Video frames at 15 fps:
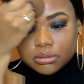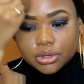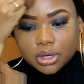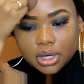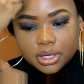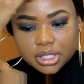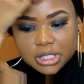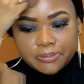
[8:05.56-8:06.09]
you
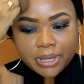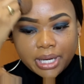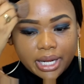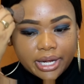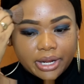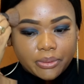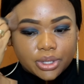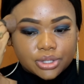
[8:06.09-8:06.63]
can't expect
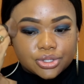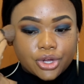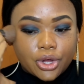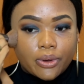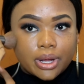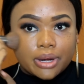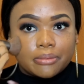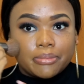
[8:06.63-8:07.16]
anyone to
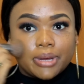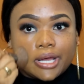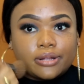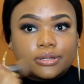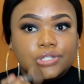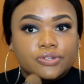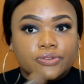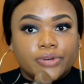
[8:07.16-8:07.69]
go out and buy
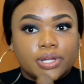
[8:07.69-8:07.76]
2